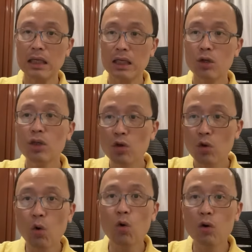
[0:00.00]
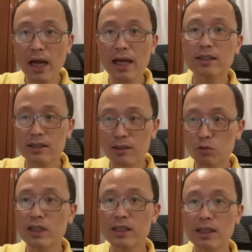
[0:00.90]
You need to hold less
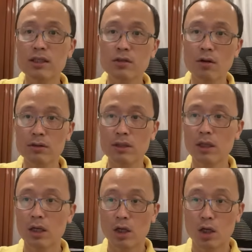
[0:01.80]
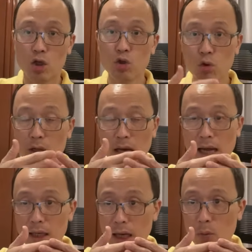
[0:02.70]
risky stocks. You don't,
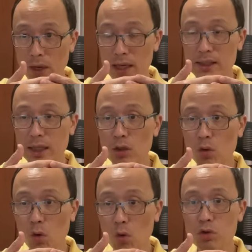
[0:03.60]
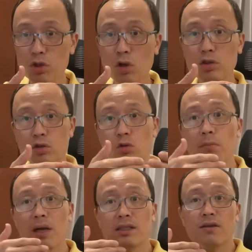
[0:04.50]
when I say you hold stocks, you
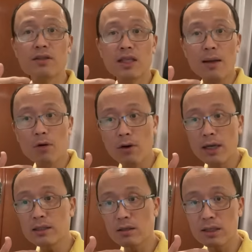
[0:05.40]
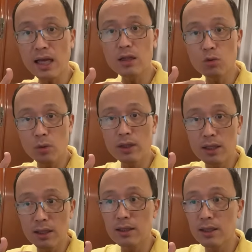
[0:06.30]
must have a time horizon of 10,
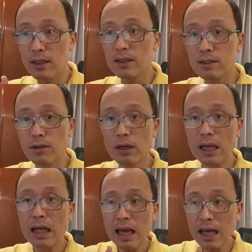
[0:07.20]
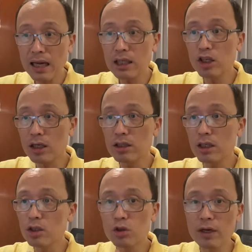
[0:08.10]
20, 30 years, At that juncture,
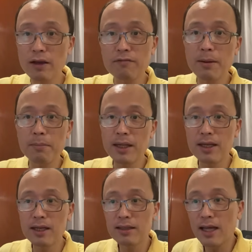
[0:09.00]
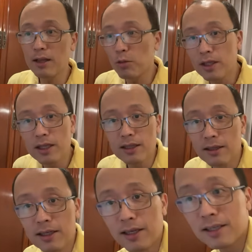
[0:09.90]
you don't have that many 10, 20,
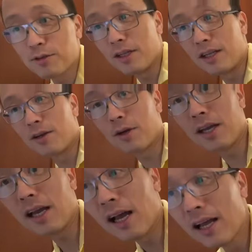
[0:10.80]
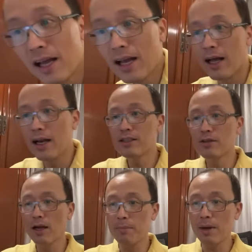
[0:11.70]
30 years already, okay? Unless
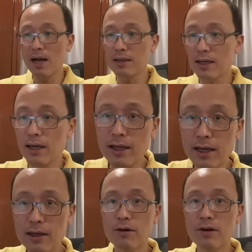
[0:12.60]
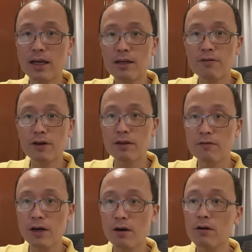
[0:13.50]
you're like Mahathir like that, can live until
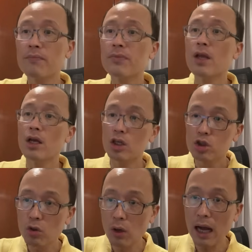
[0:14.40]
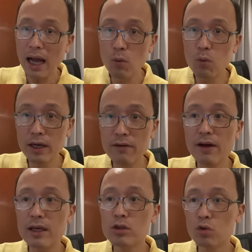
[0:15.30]
very long. So I wouldn't
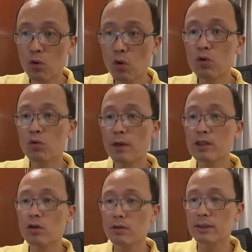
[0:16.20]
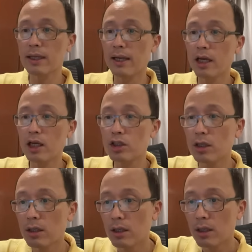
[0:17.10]
advise you to hold too much stocks at that age.
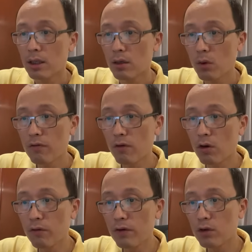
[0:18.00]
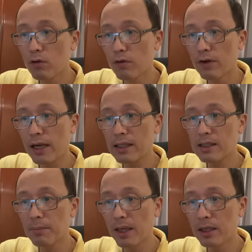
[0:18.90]
Wait for COVID to over and
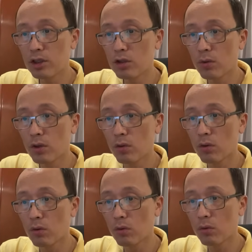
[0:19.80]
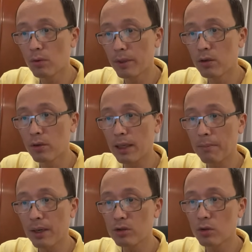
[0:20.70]
supply issue will be good and
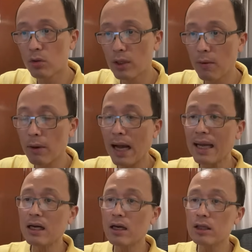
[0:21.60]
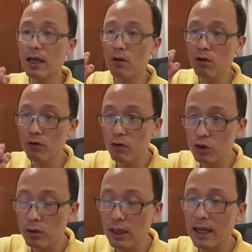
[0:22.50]
price will go down. I cannot tell you for
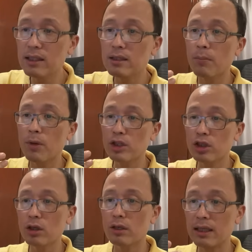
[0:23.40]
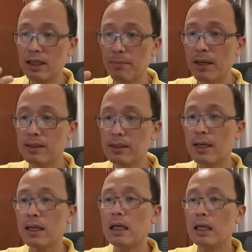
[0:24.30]
sure. At least the pressure on the demand side
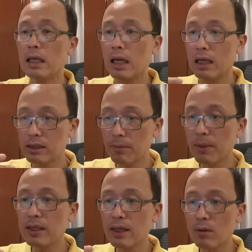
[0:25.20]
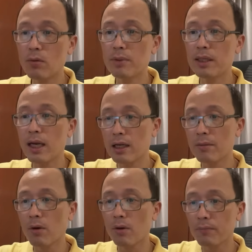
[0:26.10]
and the supply side won't be there
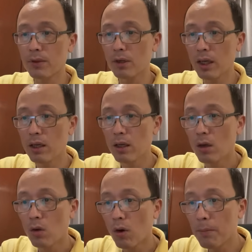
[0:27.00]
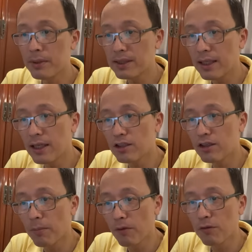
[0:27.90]
anymore, okay? What percentage
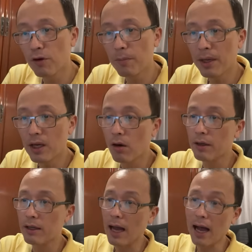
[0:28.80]
of portfolio in Bitcoin?